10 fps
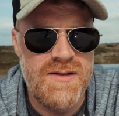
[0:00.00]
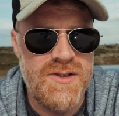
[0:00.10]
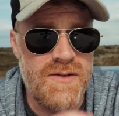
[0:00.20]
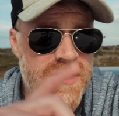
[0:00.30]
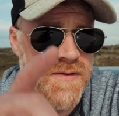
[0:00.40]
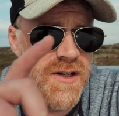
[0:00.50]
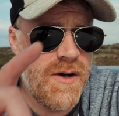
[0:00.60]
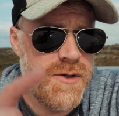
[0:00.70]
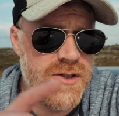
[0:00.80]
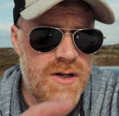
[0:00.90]
So this
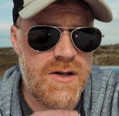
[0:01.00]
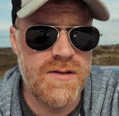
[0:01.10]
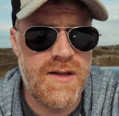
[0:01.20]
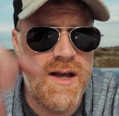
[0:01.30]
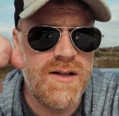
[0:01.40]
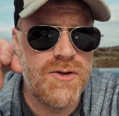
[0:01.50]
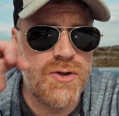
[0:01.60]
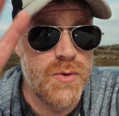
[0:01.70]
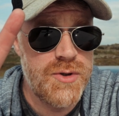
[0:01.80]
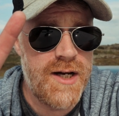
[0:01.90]
video is going to contain
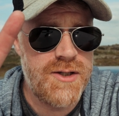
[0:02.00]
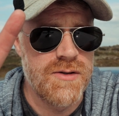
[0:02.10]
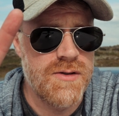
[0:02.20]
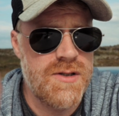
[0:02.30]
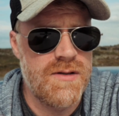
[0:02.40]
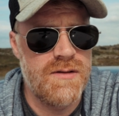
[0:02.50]
two sections.